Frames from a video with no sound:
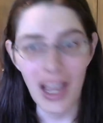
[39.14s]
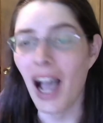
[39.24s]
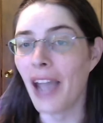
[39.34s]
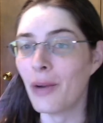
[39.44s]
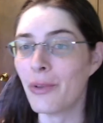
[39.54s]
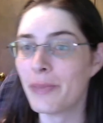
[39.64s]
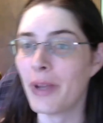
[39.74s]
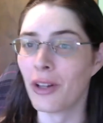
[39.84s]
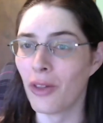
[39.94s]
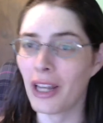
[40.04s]
I don't
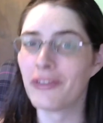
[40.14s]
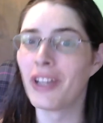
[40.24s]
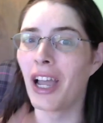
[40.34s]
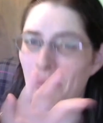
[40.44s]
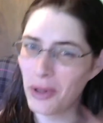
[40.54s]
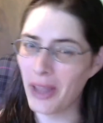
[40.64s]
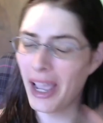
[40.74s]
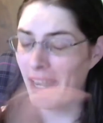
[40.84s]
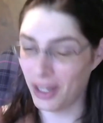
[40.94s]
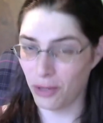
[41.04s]
spend a lot of time
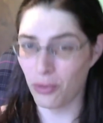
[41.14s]
planning and